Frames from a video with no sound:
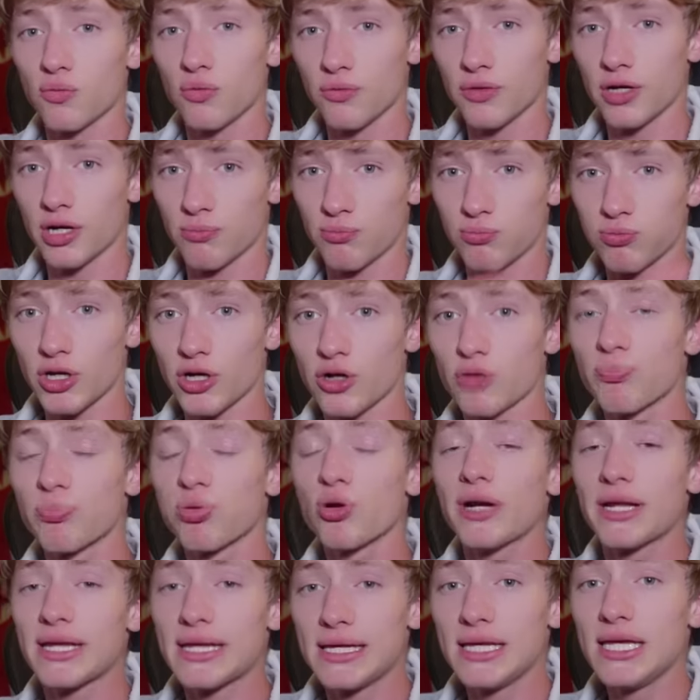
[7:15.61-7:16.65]
They're, they're
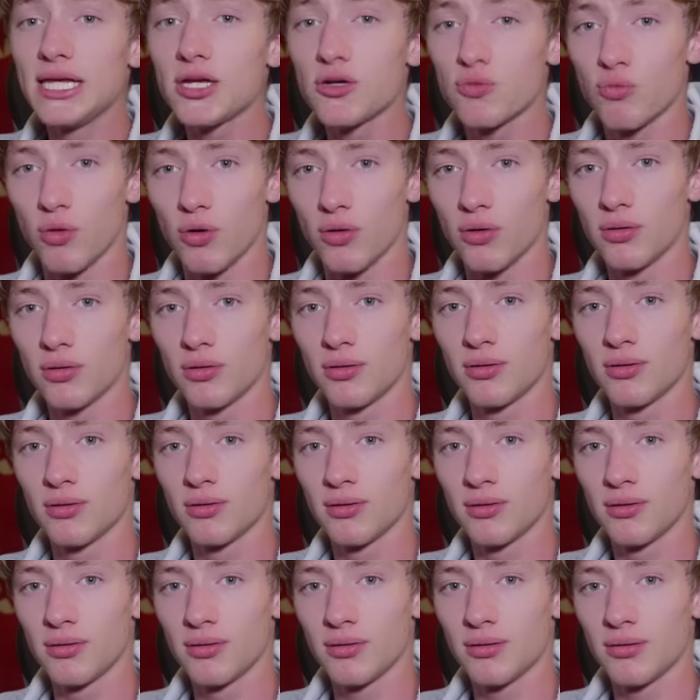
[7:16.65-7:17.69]
pretty equal.
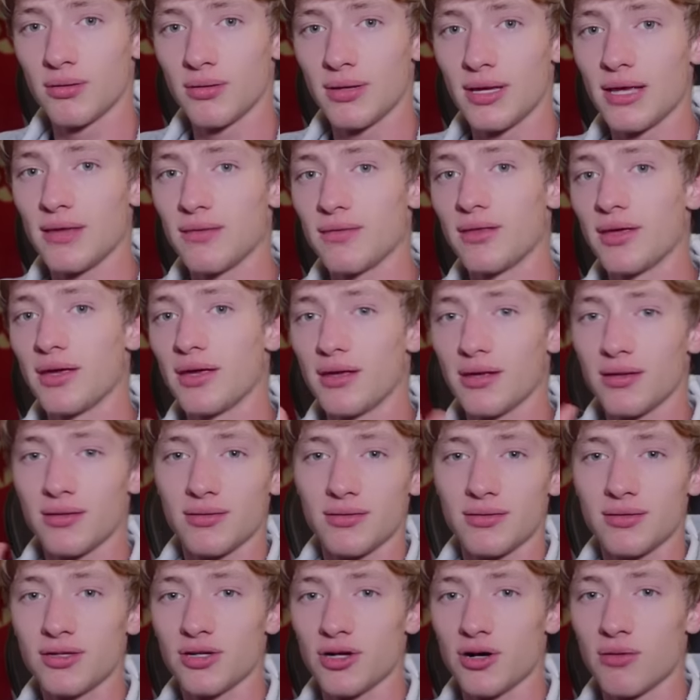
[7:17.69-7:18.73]
Eh, they,
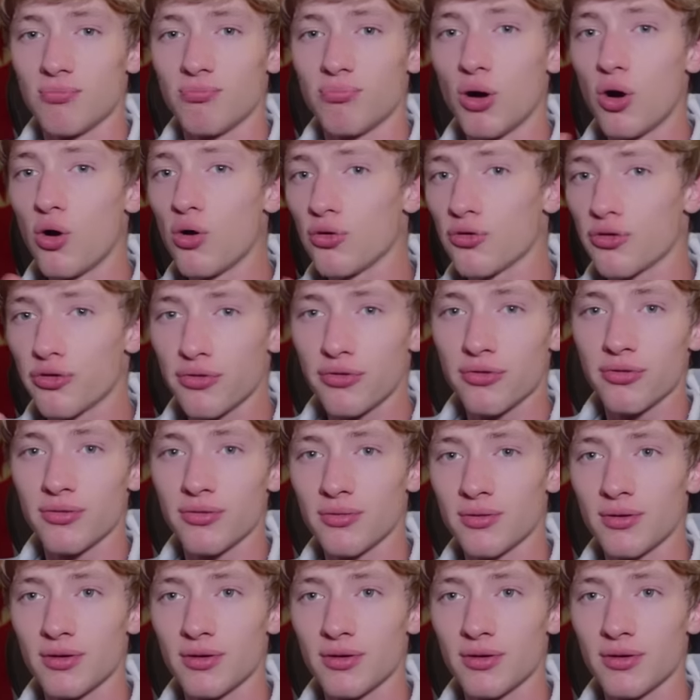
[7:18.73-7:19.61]
you know, both